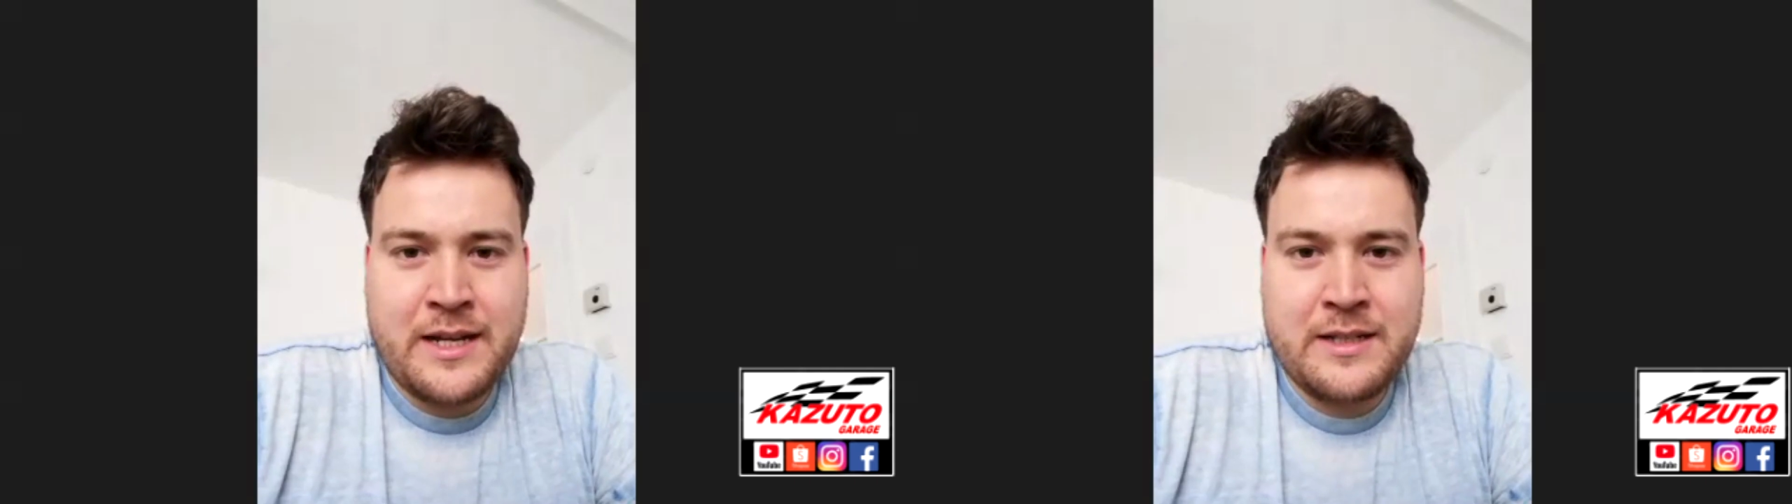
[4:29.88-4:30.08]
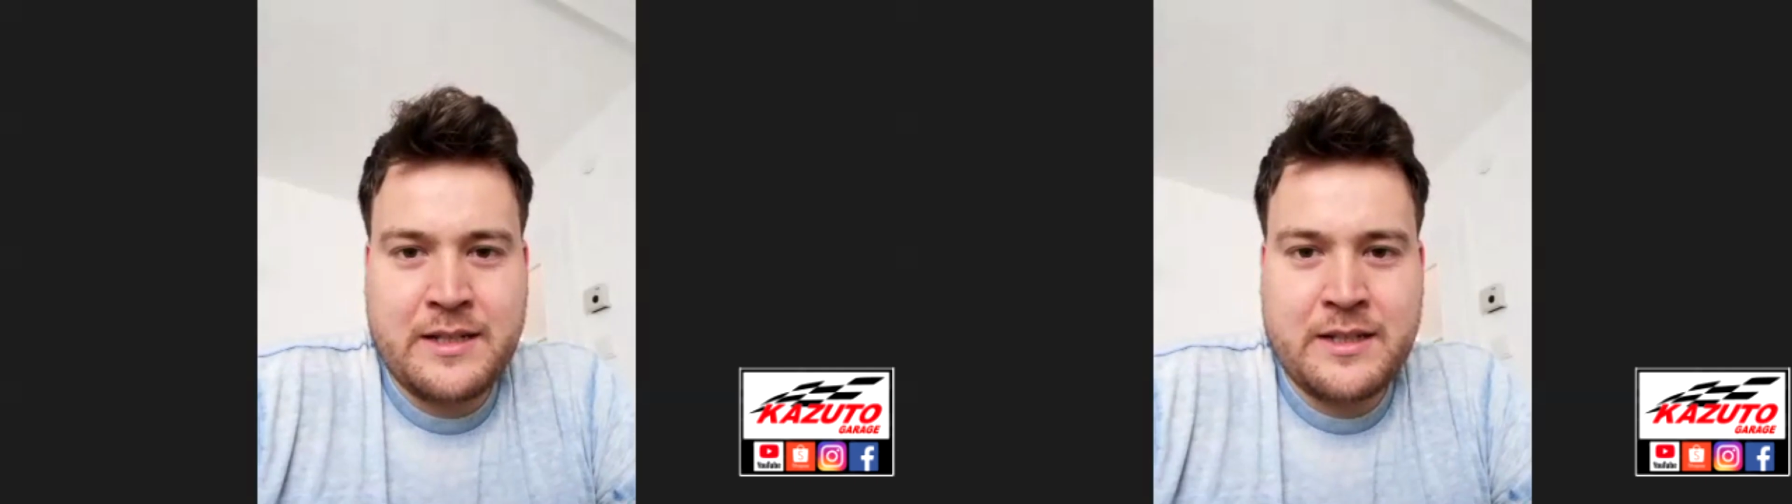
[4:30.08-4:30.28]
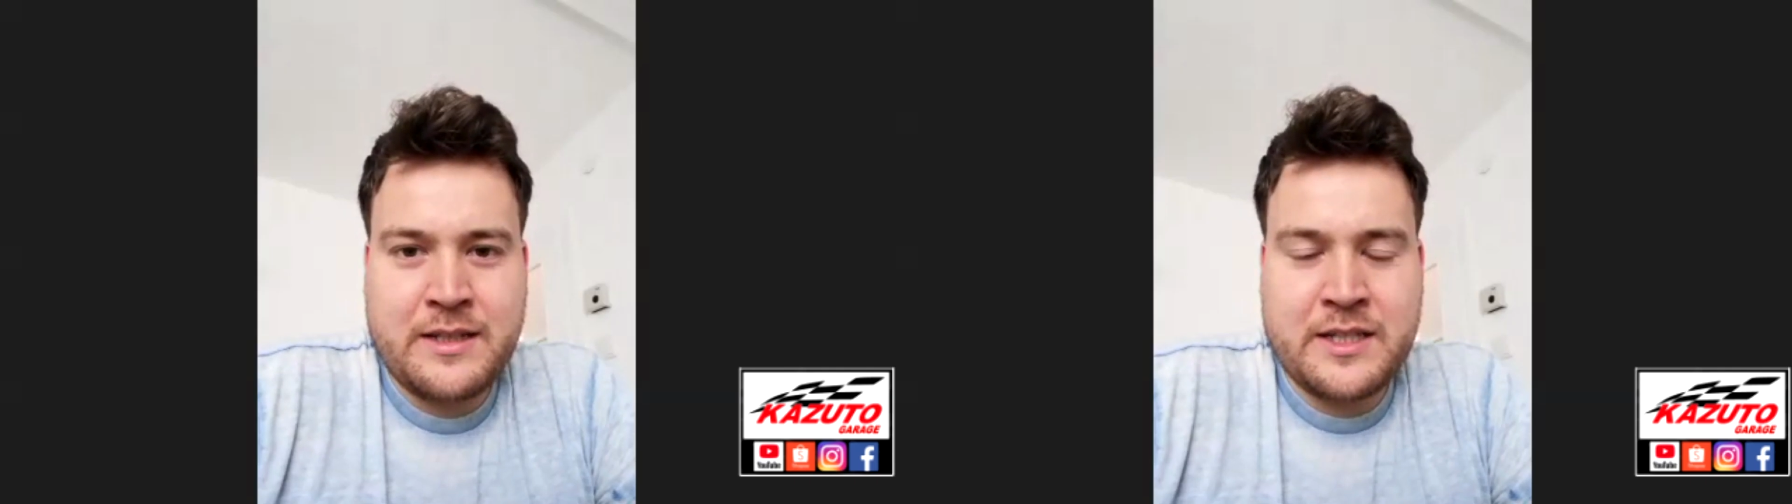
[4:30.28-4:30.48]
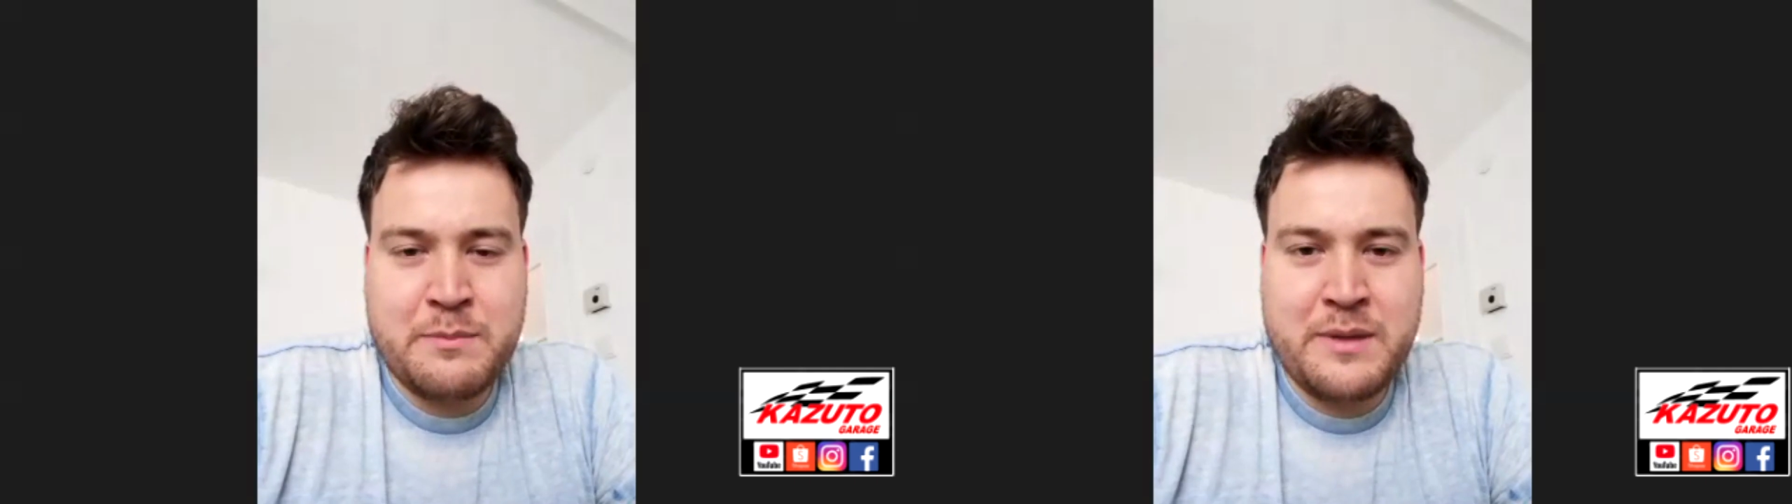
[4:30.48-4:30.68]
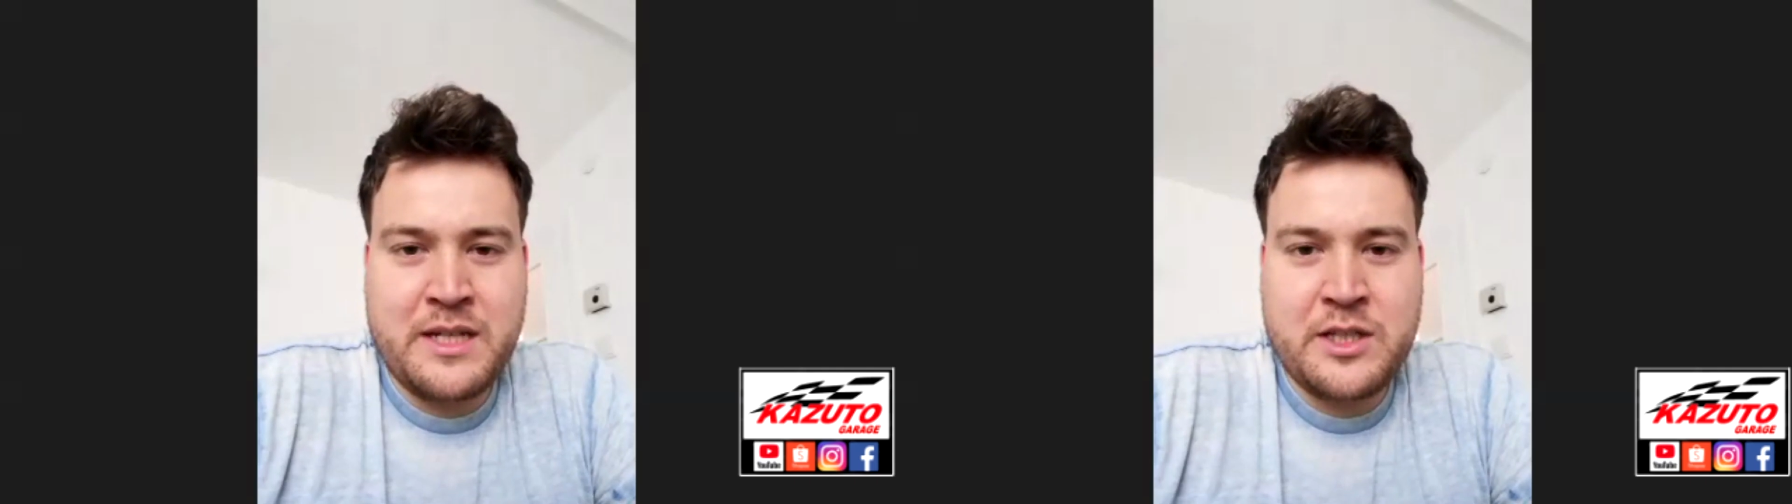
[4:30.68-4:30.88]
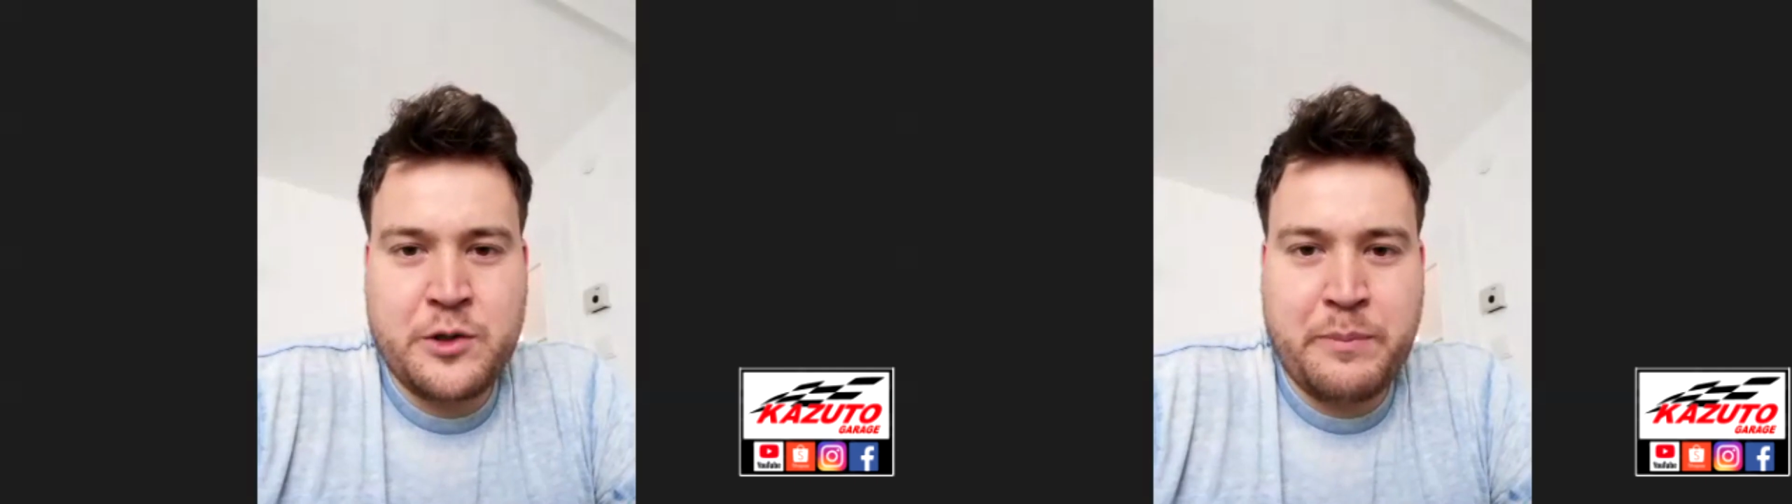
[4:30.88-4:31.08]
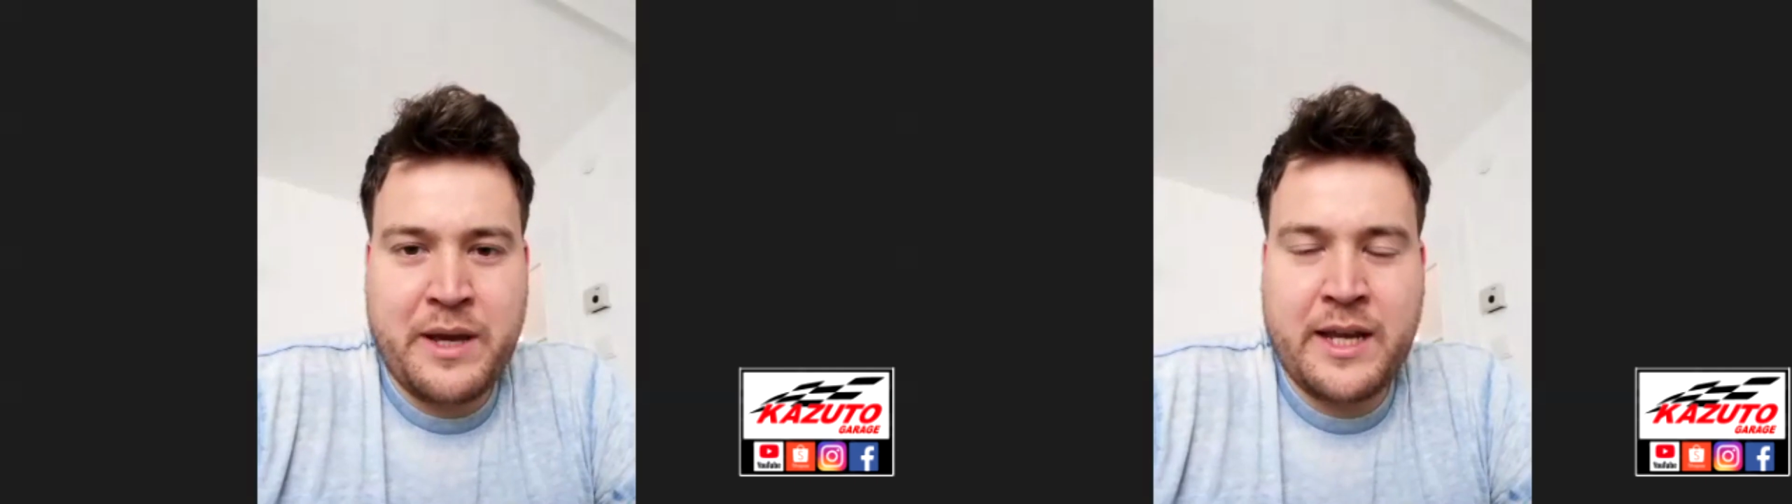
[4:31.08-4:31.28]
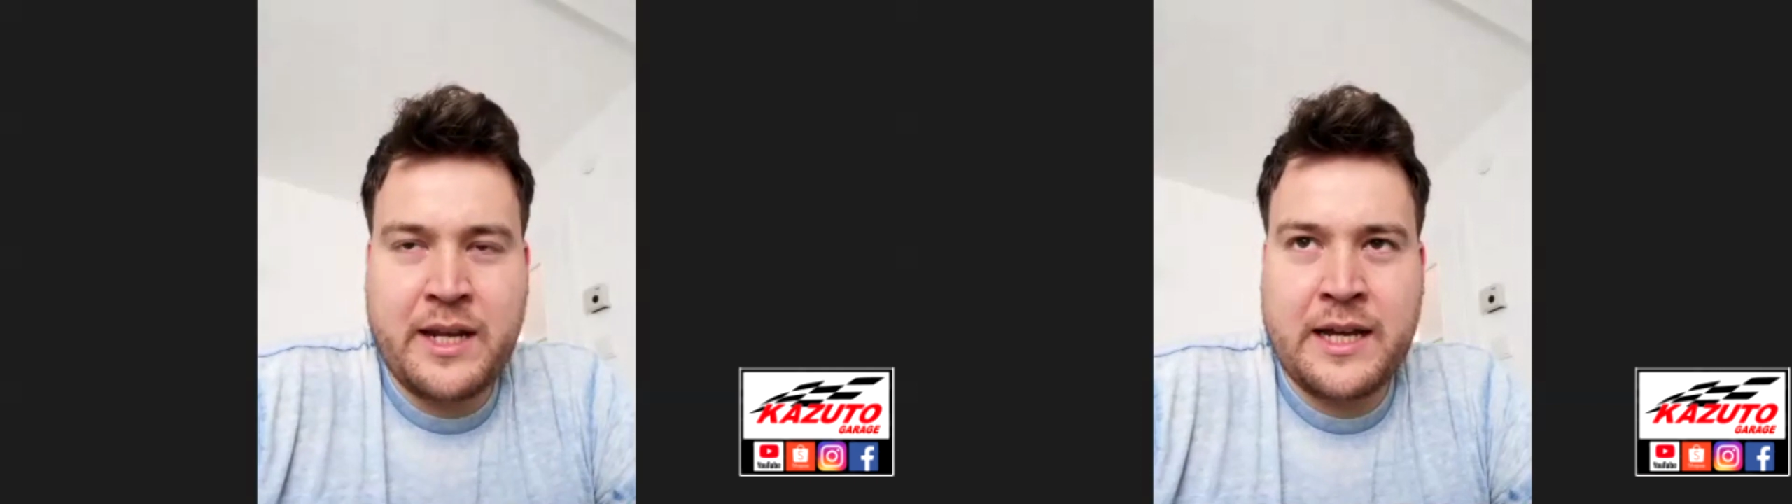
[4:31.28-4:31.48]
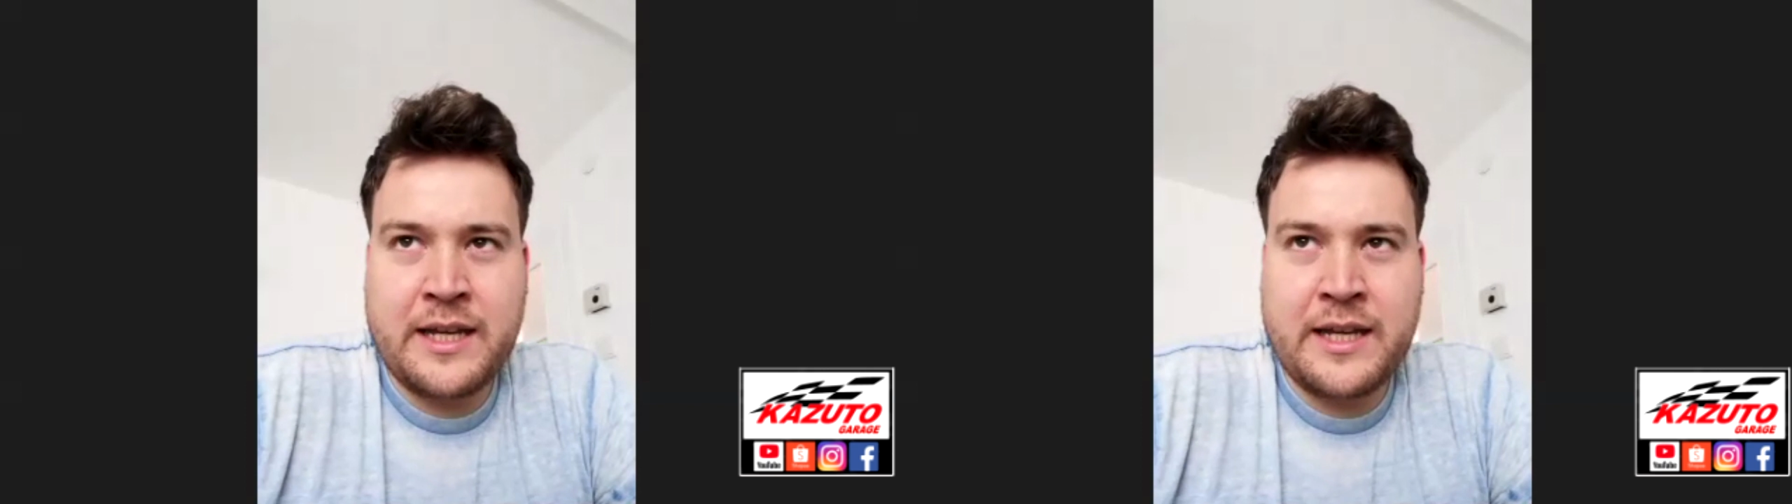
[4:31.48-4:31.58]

This means you pay like,